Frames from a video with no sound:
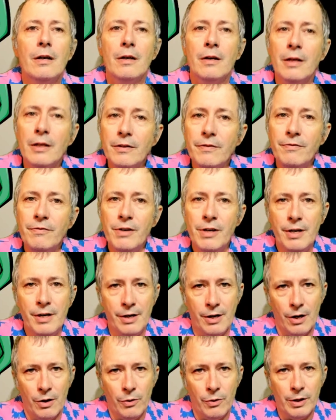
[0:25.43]
This
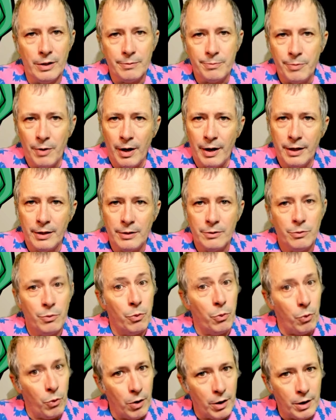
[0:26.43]
video explains
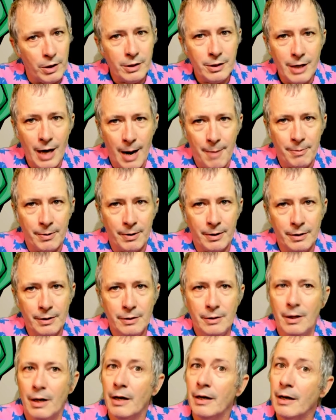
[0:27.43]
what is
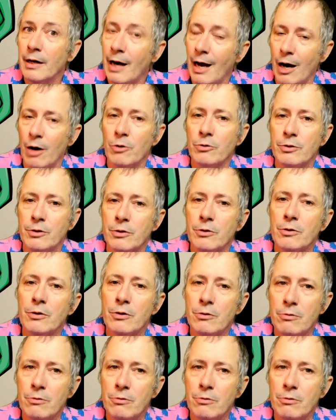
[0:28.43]
happening and how to